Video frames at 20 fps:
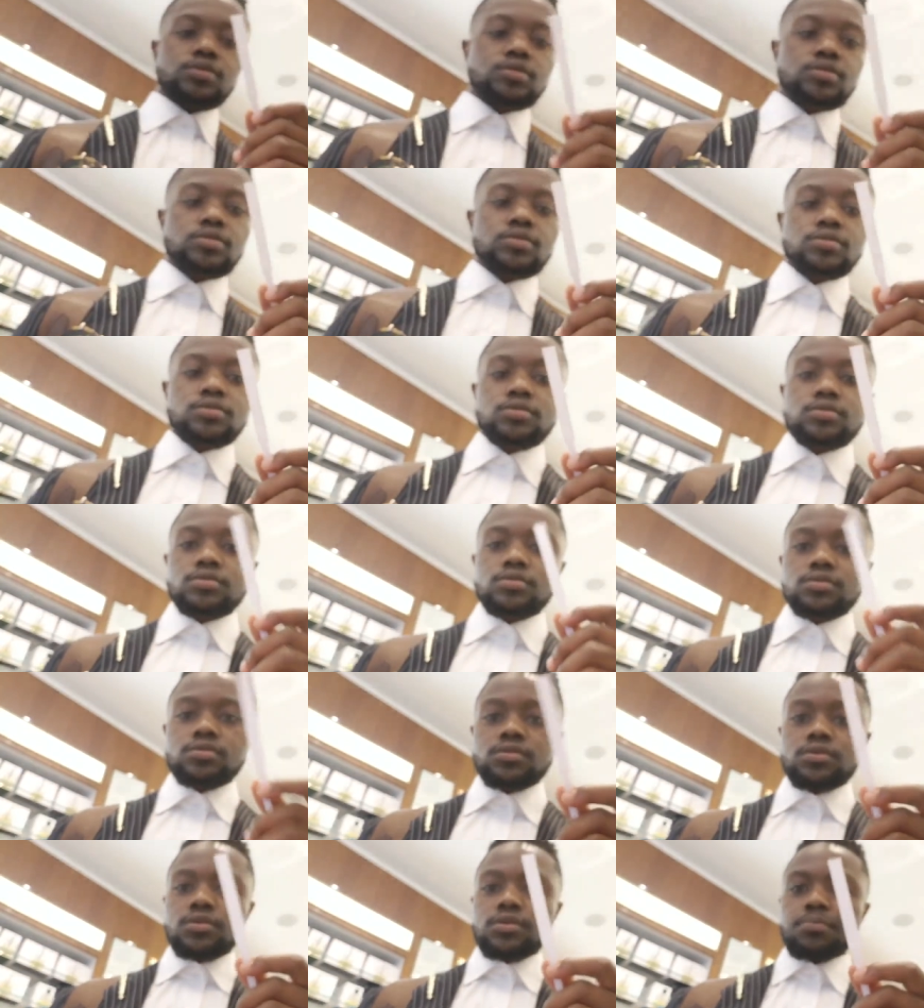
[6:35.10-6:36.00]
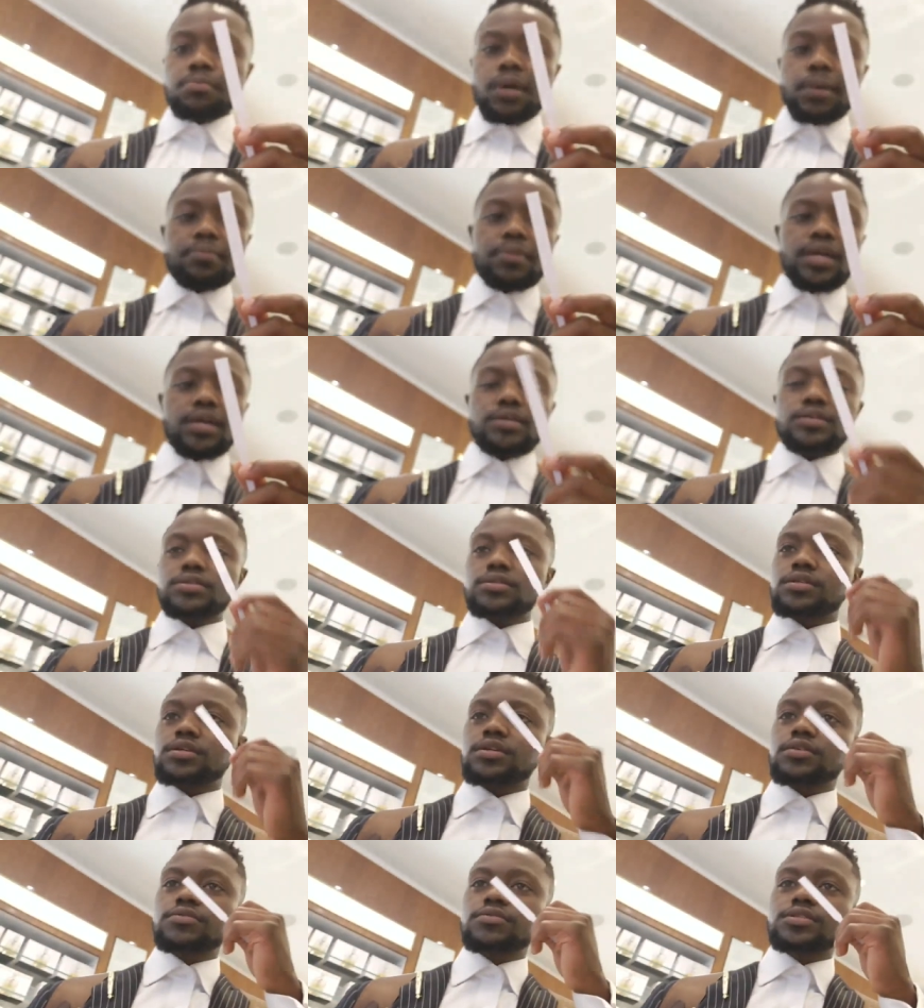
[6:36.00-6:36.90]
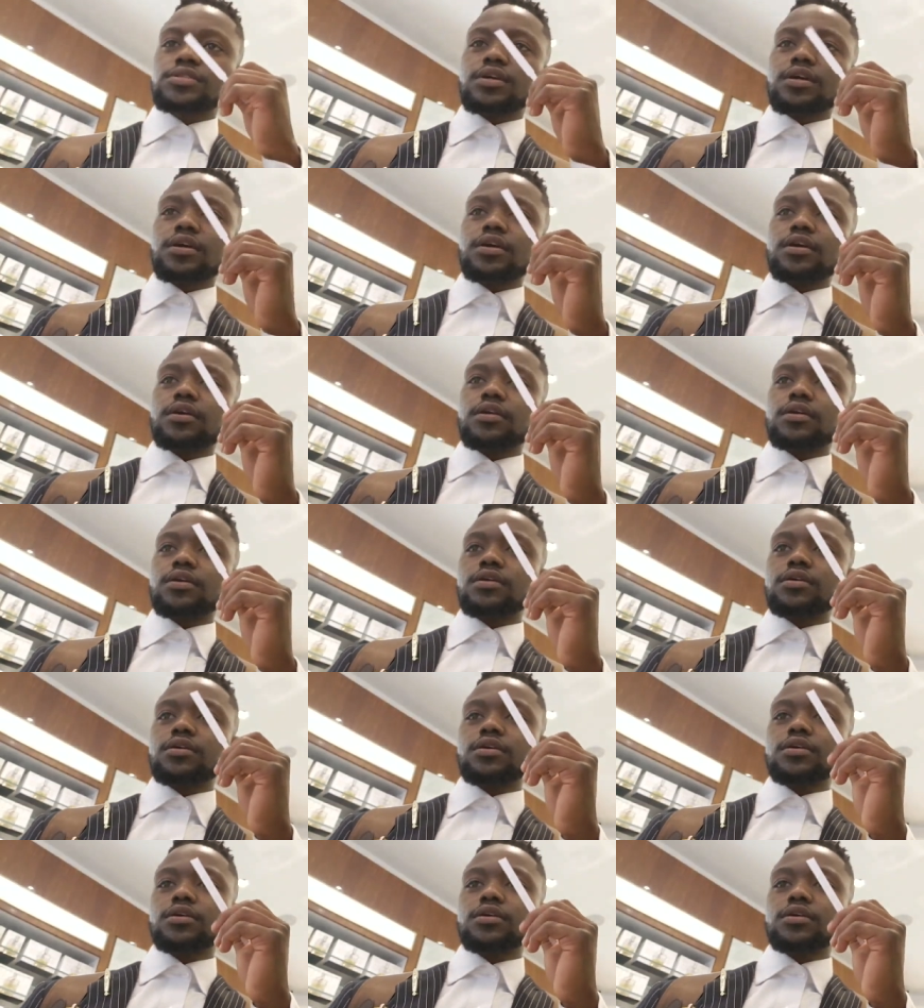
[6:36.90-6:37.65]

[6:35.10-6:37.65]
uh, my man Steve said